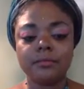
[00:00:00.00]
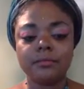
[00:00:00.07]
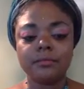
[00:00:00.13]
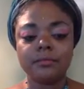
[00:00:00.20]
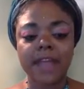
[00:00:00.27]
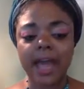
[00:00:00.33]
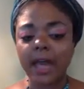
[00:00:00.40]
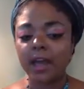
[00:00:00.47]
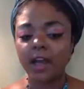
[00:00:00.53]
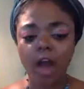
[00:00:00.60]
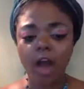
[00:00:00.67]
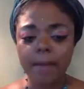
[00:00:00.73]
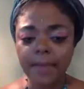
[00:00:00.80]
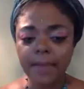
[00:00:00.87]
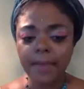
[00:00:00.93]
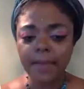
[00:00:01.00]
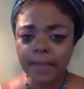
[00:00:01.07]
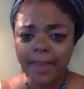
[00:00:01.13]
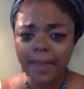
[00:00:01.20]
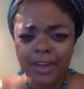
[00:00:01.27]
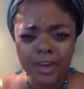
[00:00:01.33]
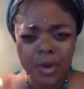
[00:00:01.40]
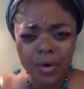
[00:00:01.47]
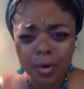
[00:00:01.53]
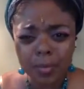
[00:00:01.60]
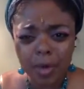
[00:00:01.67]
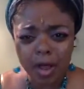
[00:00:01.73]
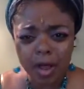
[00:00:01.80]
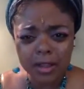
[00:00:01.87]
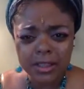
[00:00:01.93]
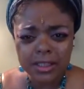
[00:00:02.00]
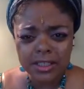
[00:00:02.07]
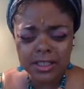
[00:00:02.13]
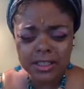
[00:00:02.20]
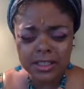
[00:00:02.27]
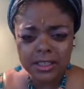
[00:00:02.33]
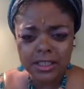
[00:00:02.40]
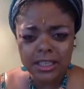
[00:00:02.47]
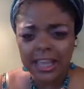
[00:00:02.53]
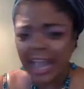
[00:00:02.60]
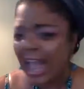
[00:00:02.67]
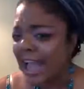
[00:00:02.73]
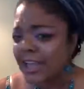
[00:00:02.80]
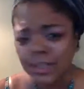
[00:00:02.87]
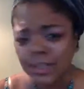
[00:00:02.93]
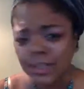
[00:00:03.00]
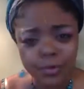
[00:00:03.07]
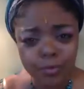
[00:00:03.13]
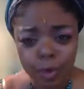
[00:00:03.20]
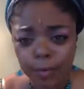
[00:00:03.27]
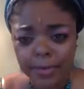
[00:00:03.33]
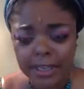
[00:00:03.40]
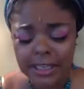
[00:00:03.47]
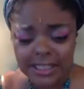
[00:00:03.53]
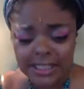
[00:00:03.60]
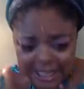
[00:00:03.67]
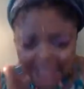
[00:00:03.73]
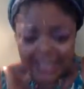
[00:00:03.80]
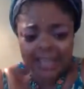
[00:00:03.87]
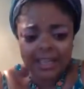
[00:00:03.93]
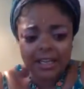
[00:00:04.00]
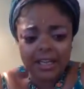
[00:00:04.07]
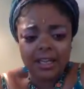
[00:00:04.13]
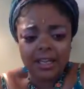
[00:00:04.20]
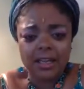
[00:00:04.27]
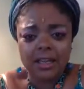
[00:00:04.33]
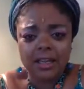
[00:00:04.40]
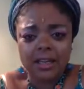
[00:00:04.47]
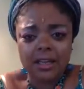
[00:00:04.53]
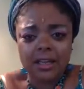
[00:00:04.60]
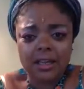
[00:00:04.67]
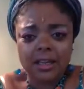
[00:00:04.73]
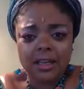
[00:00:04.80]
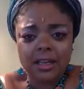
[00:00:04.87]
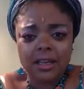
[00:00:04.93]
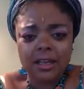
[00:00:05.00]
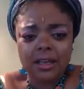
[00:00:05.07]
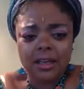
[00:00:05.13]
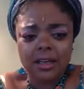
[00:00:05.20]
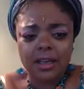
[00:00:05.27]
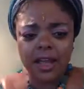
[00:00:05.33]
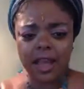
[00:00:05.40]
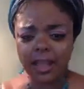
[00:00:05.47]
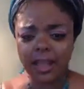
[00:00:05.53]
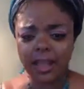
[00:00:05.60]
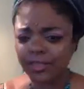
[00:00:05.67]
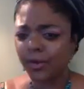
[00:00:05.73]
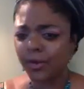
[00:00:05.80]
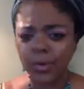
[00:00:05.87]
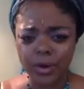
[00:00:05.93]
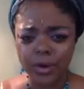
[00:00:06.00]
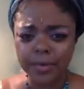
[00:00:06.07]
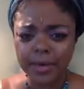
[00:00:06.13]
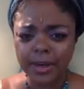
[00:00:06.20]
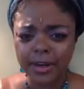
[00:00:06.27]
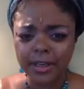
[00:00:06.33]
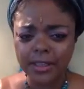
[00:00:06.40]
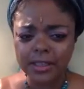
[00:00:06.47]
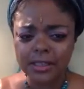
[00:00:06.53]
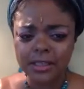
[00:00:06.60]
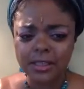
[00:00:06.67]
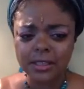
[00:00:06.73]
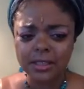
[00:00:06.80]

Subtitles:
That cop, he made no apologies. He actually wrote me a ticket at the court appearance.